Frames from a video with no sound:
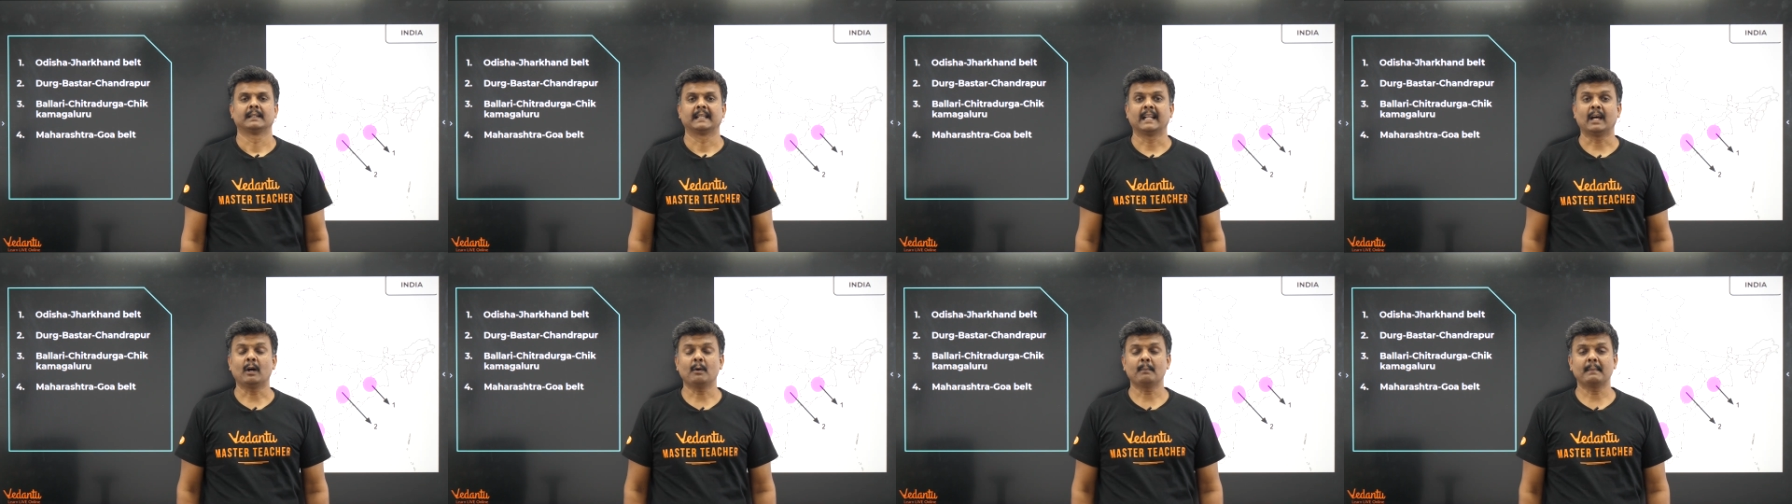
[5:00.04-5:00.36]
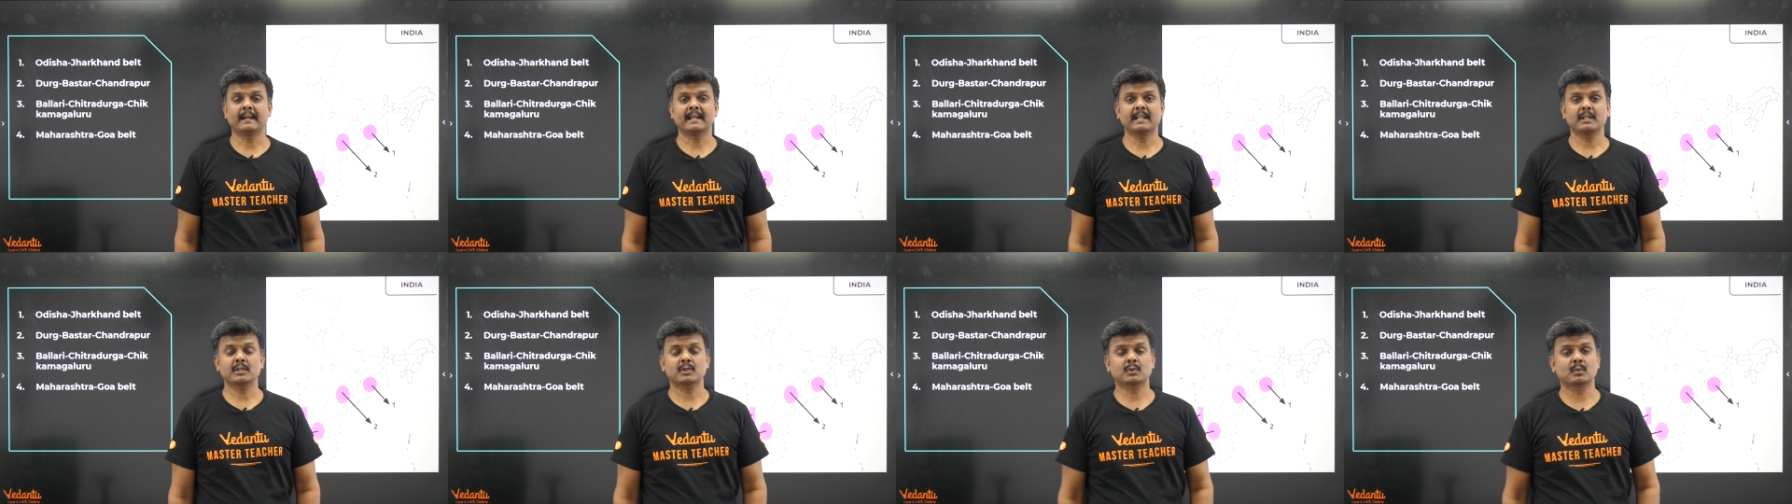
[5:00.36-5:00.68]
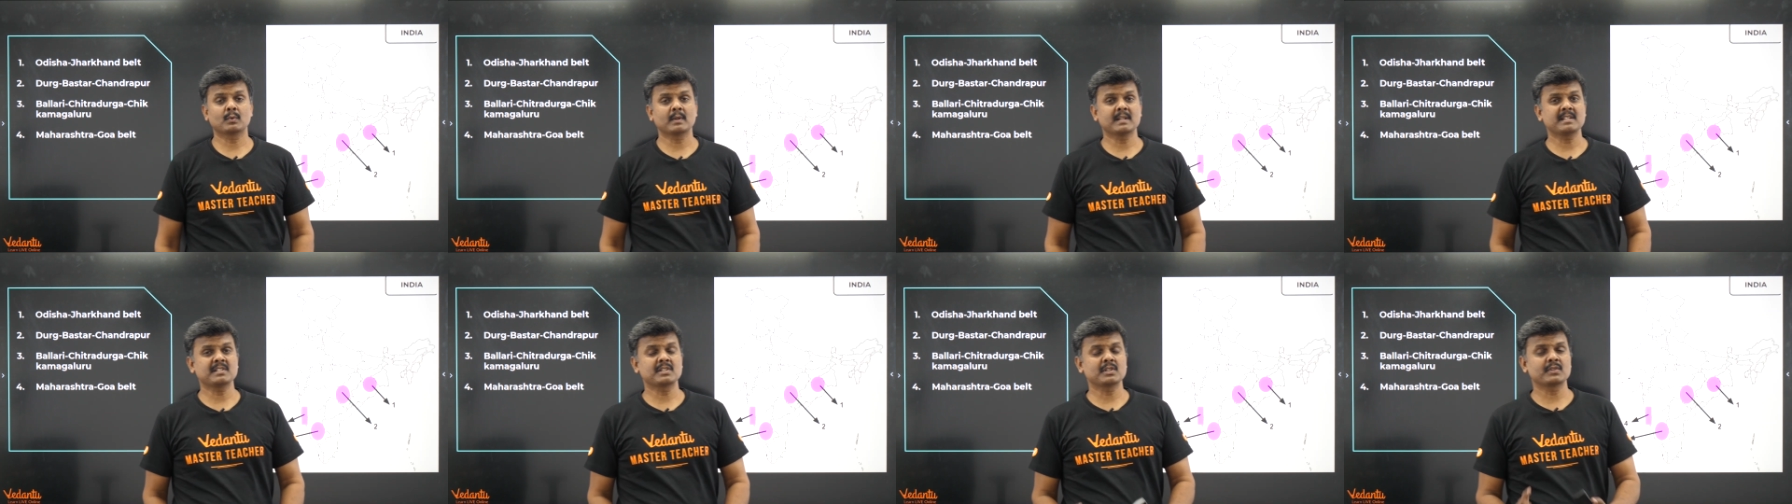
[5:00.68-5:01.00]
Now, my dear
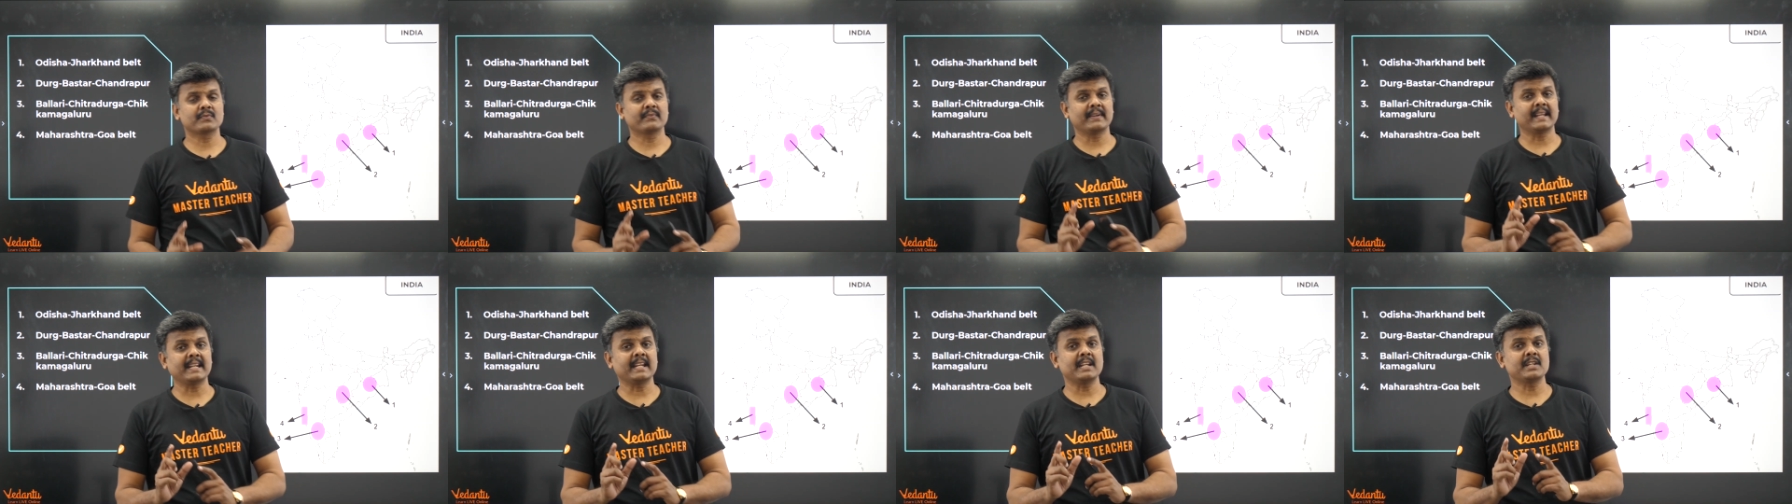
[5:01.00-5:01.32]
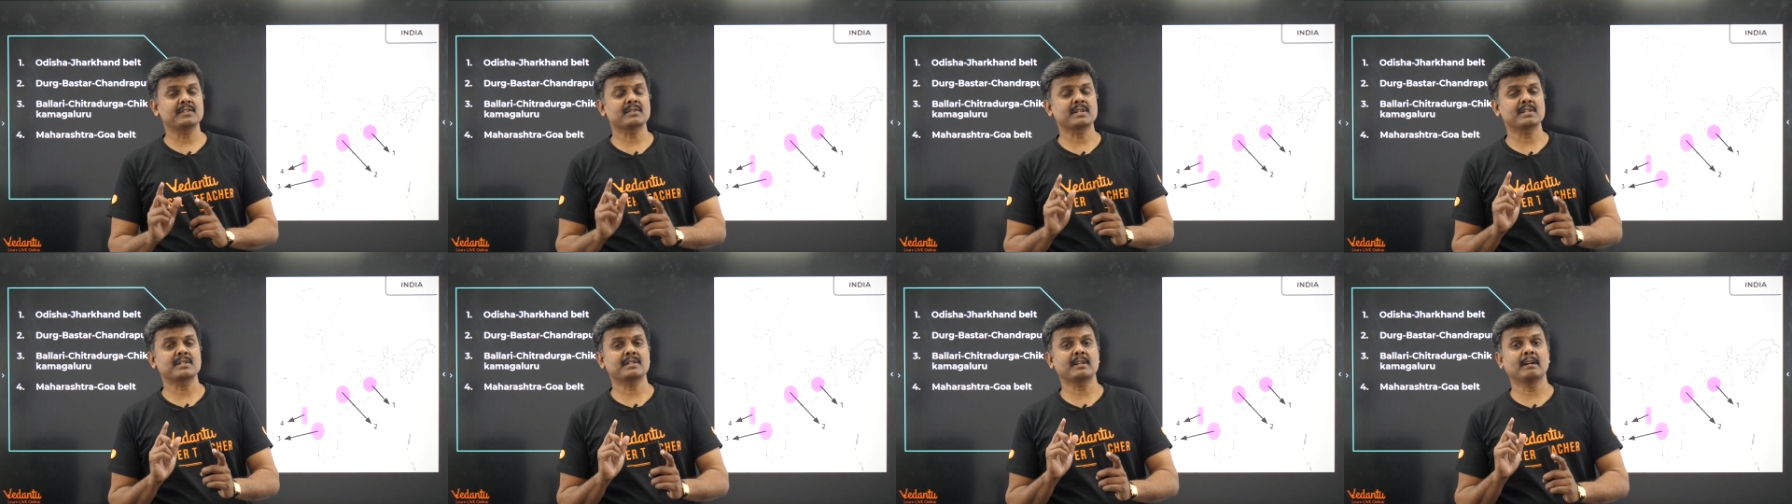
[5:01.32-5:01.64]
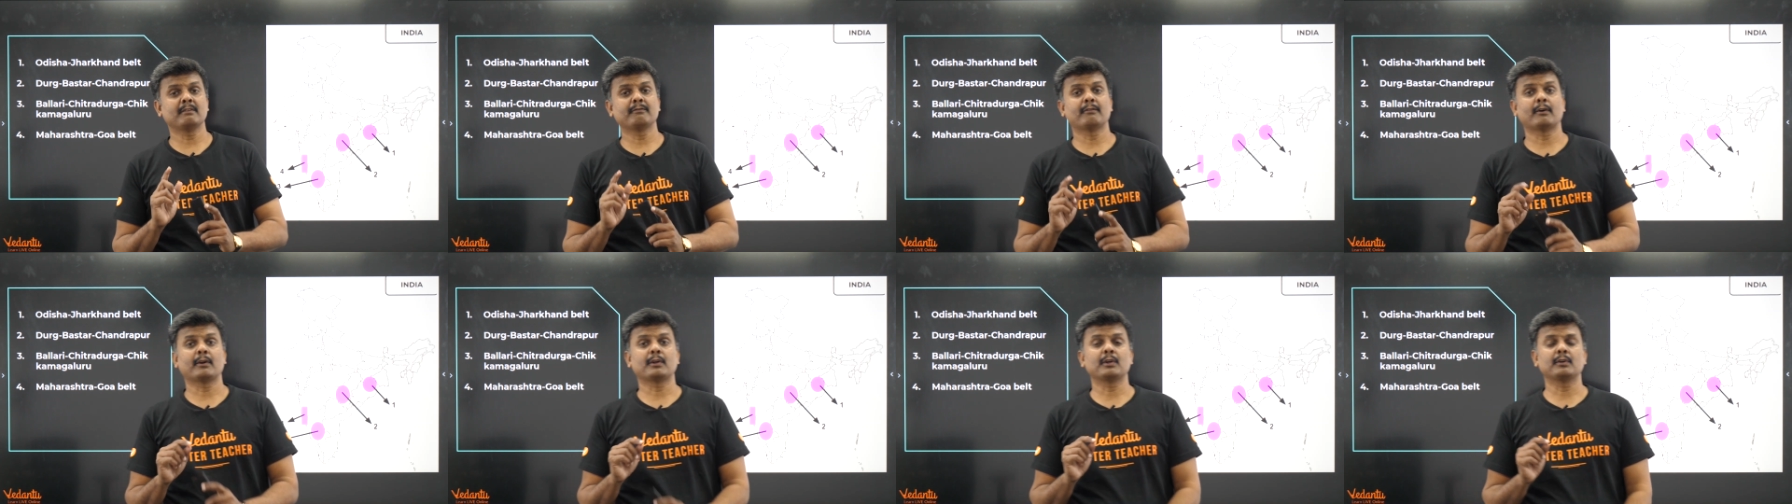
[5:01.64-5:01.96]
students, it's very
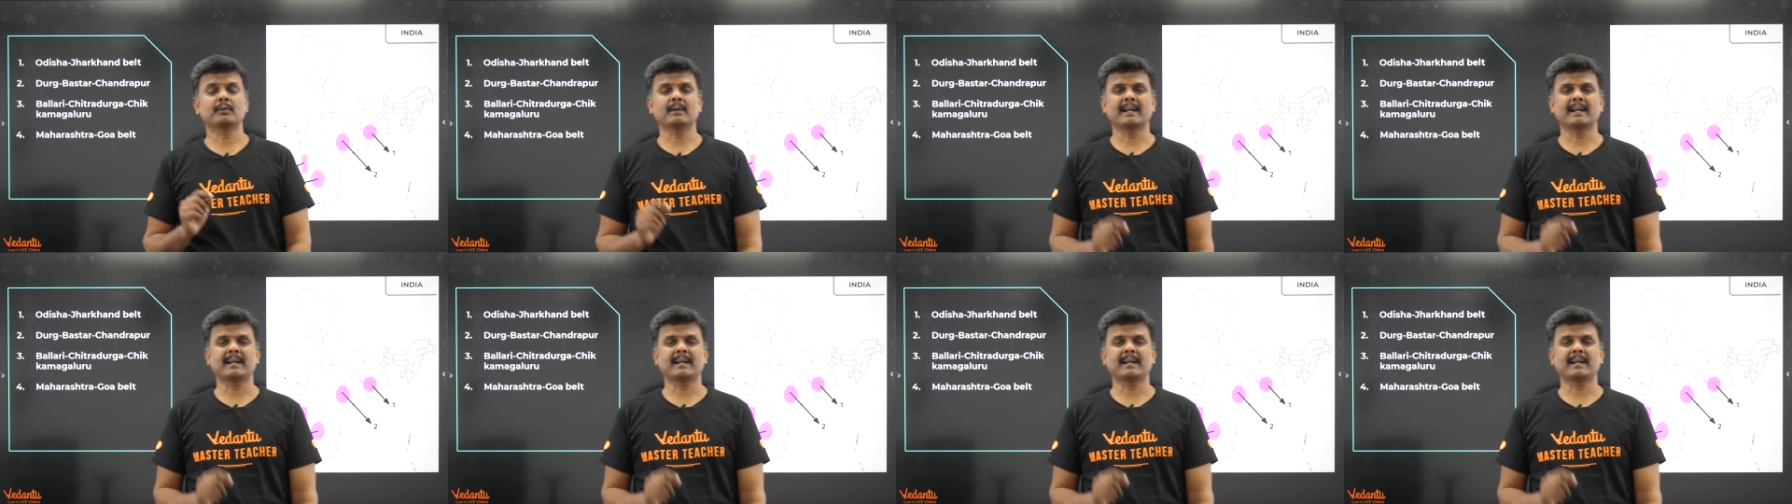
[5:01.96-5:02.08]
essential for you